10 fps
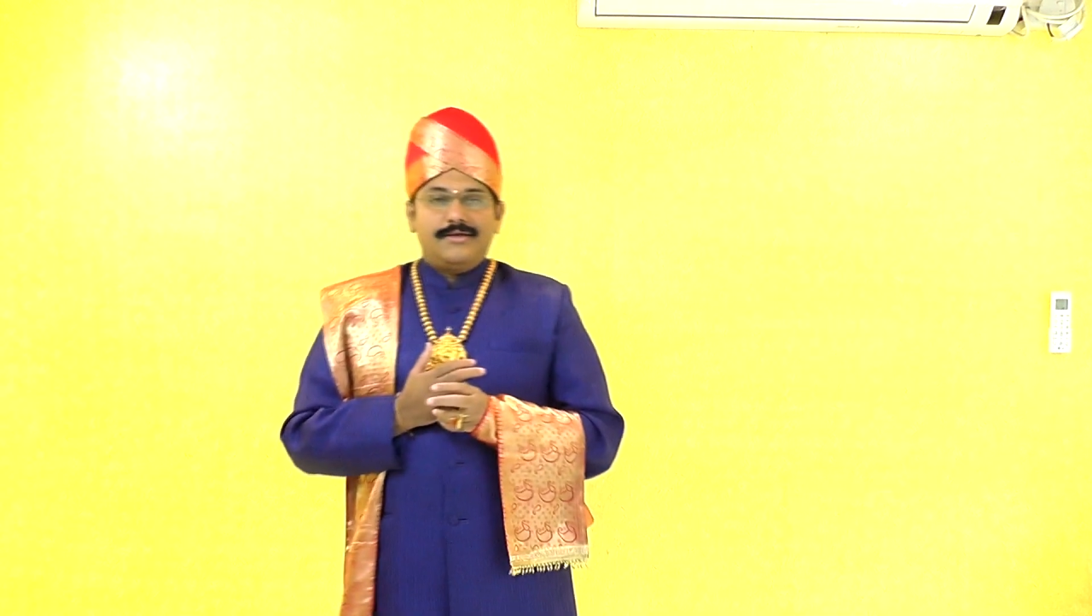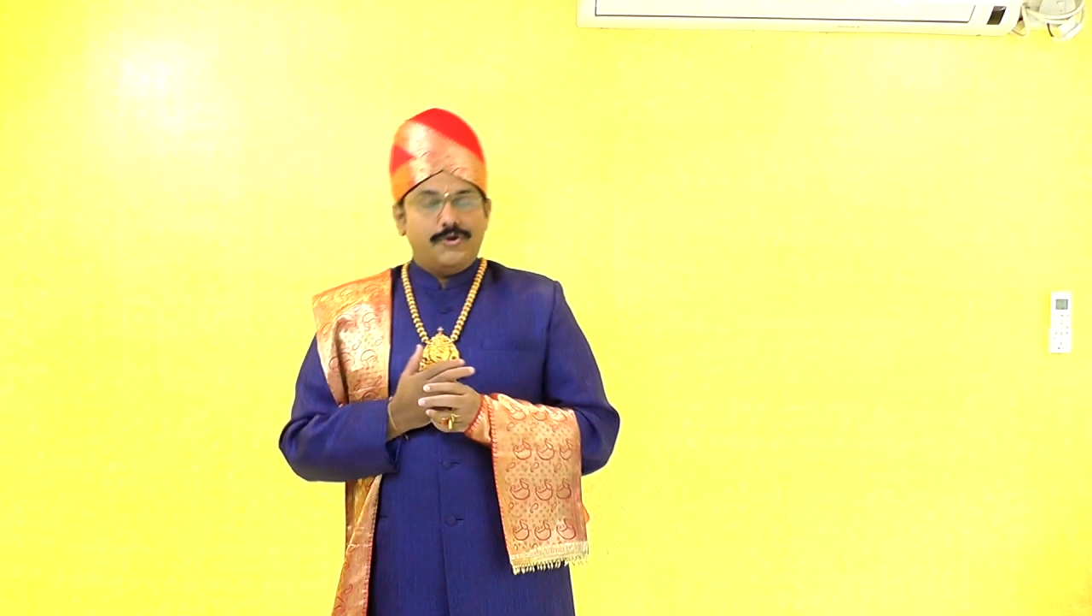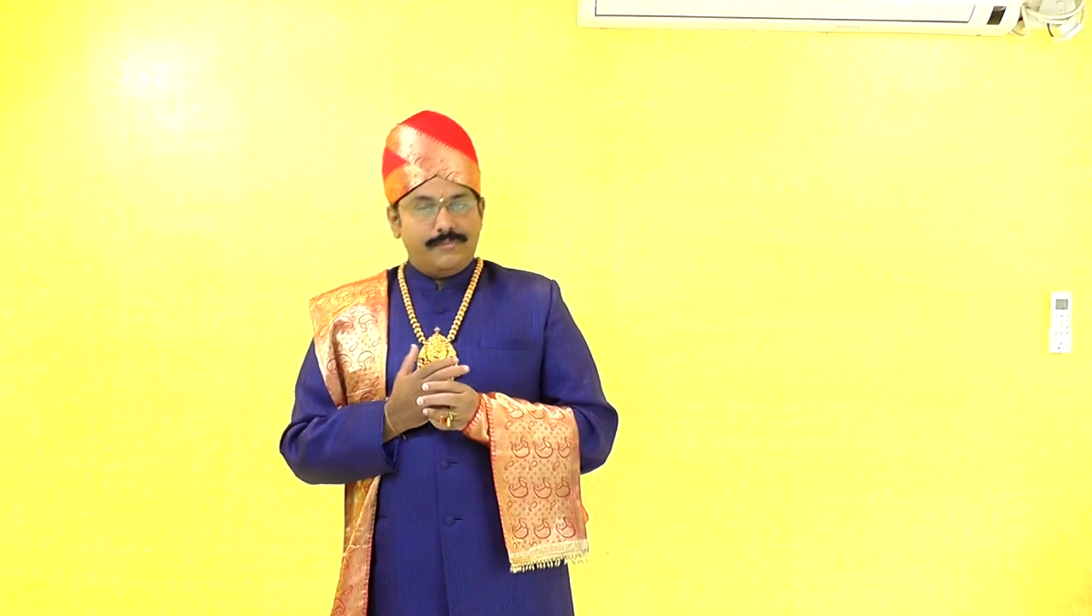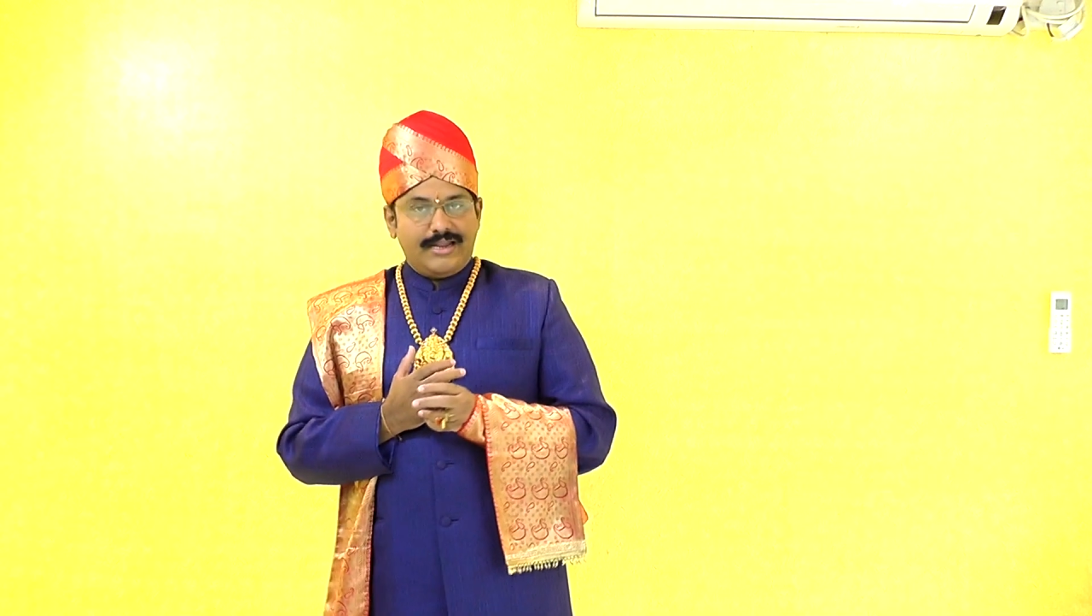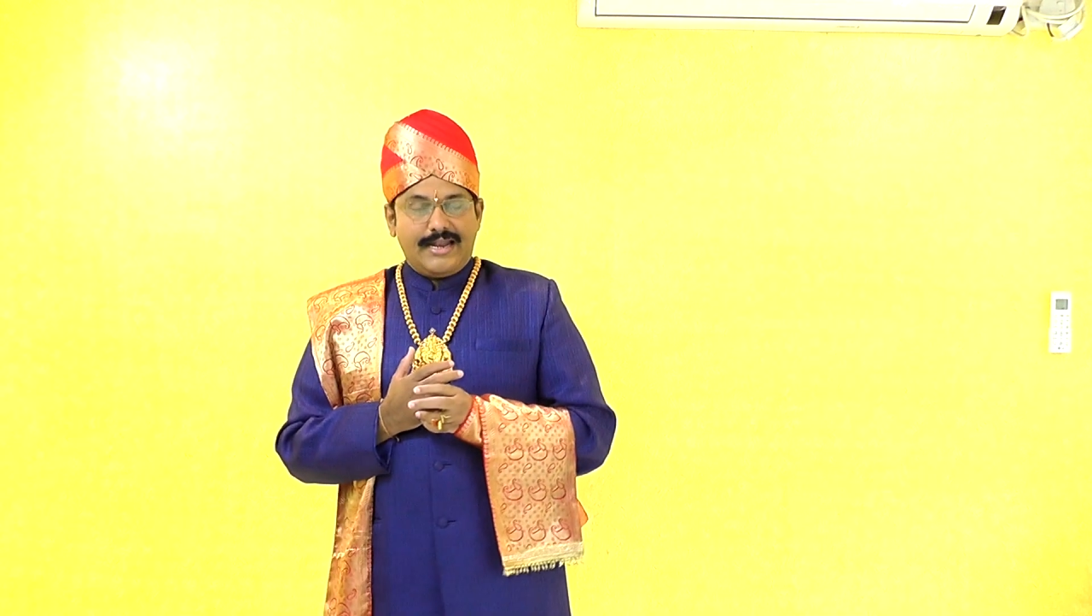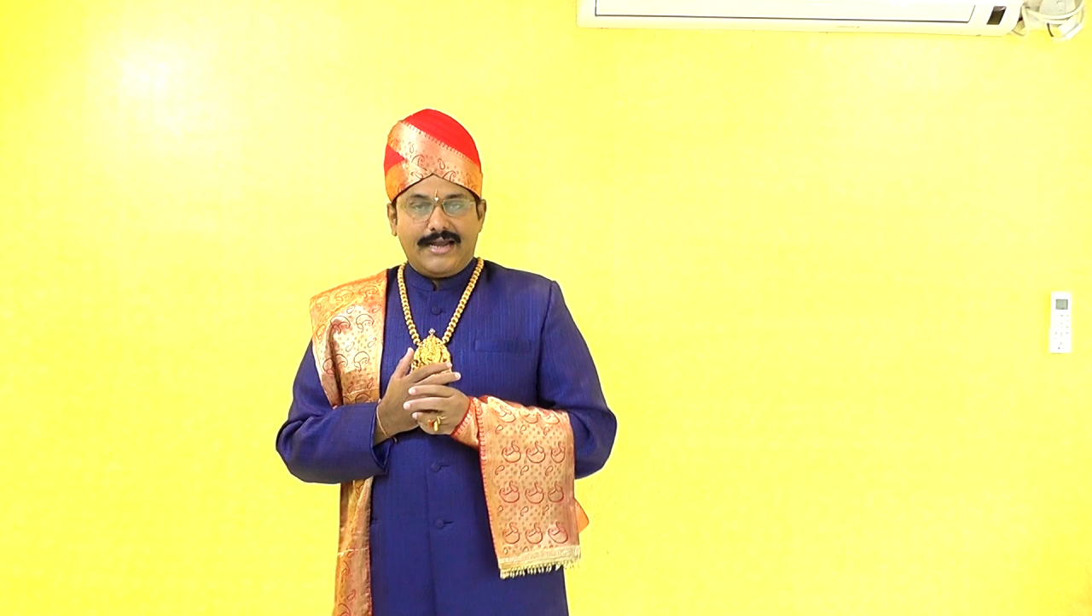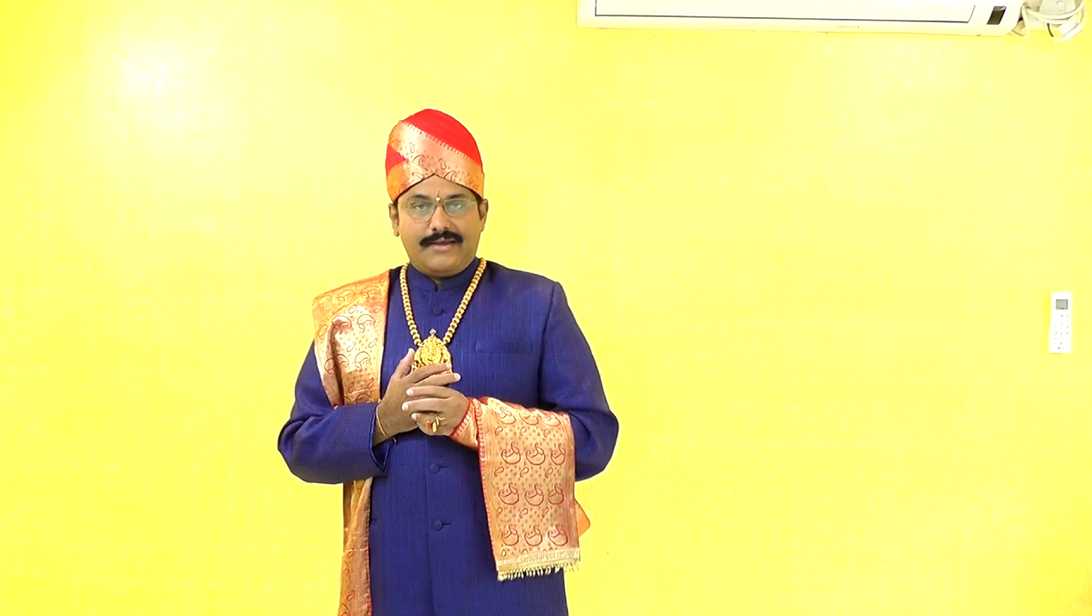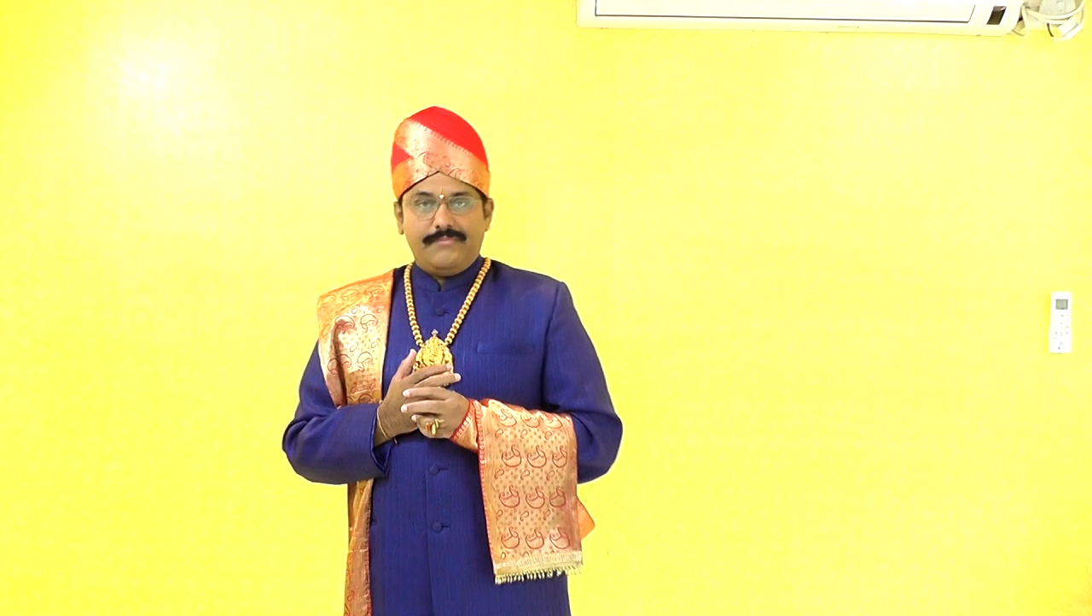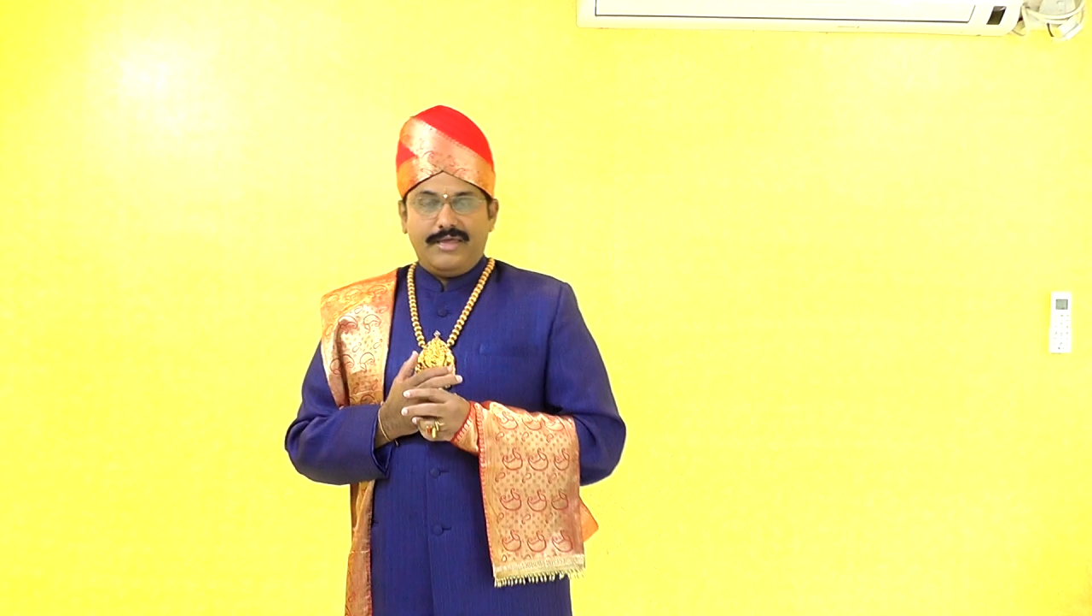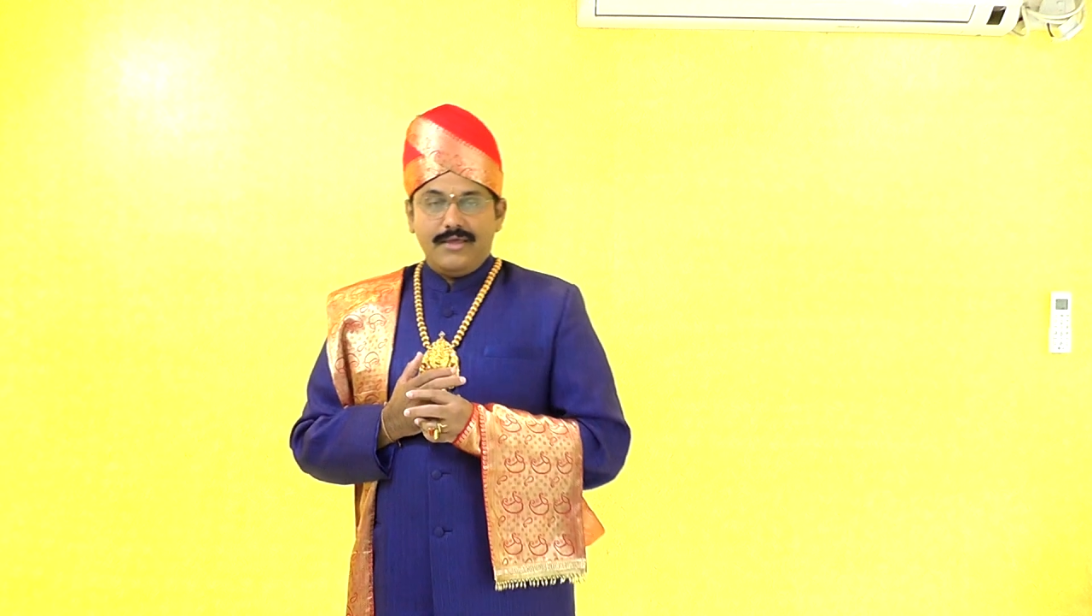human
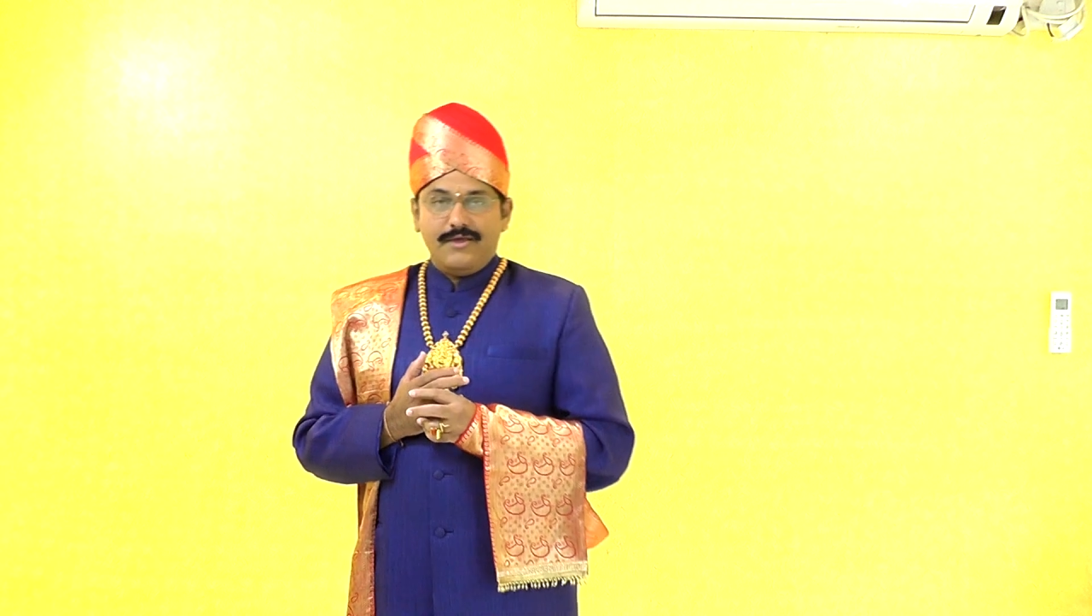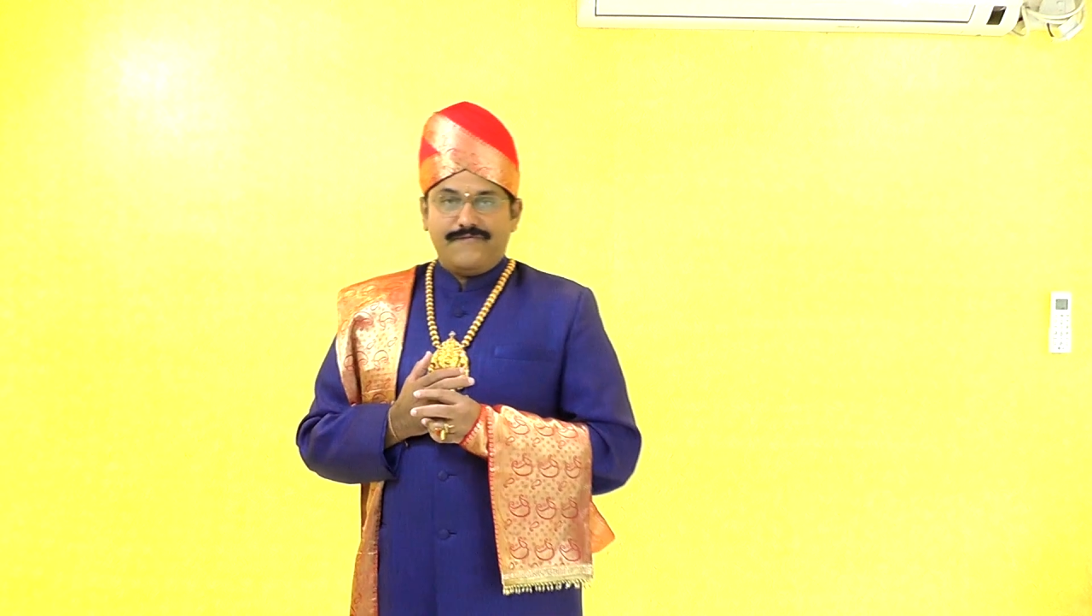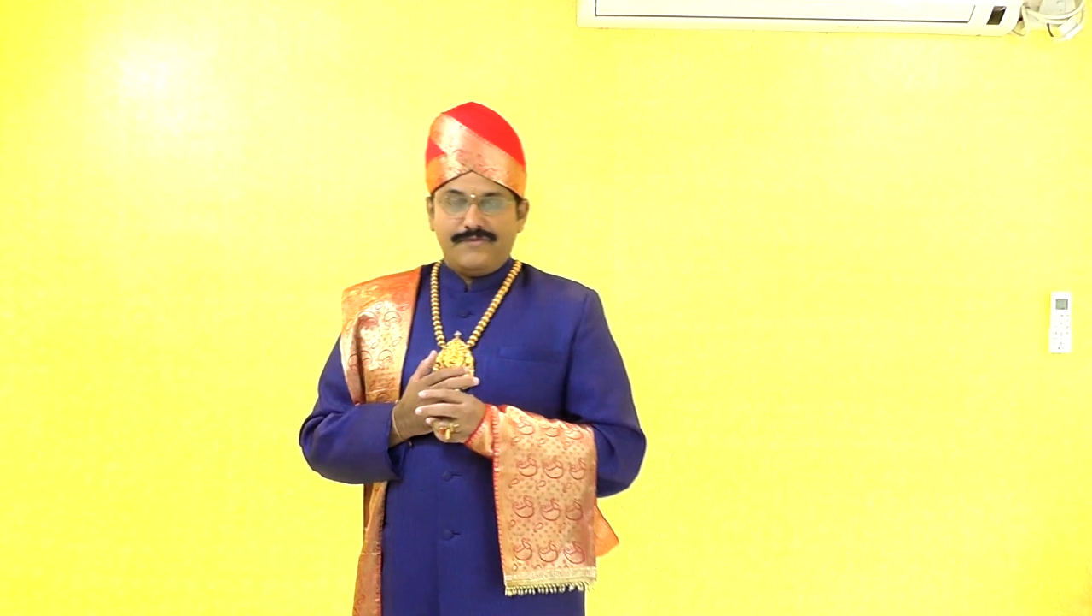anatomy,